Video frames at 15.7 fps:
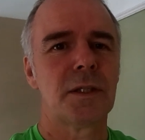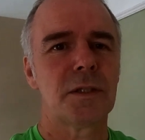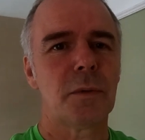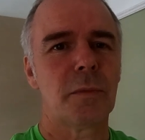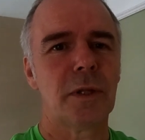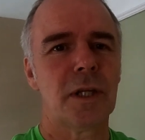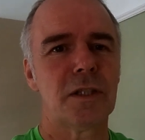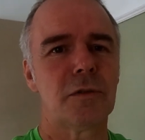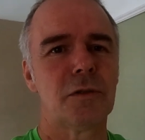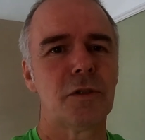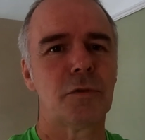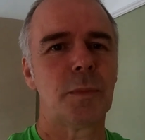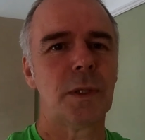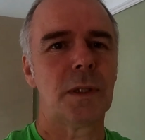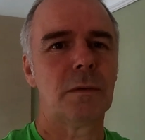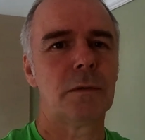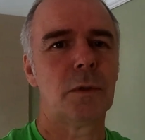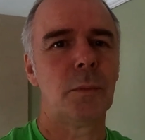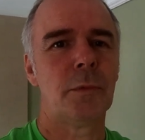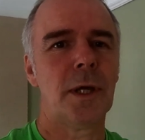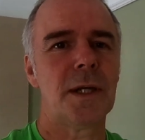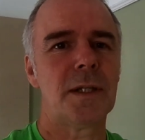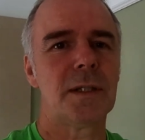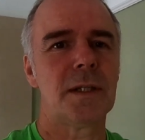Some things have just been
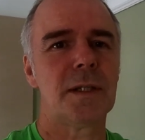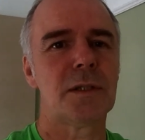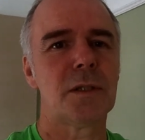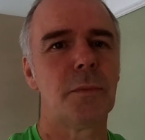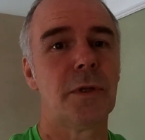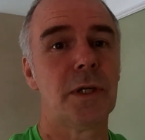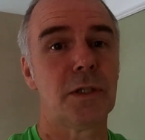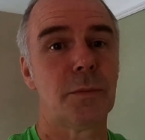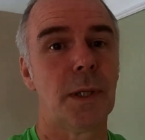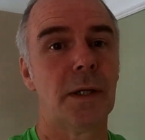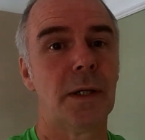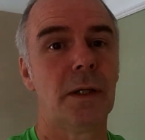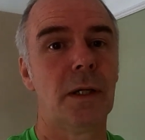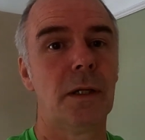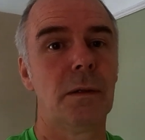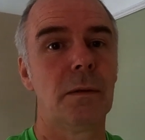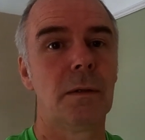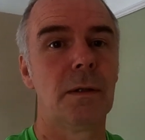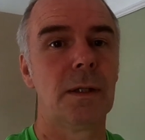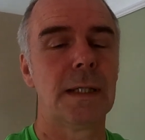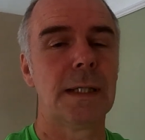updated, some things are brand new.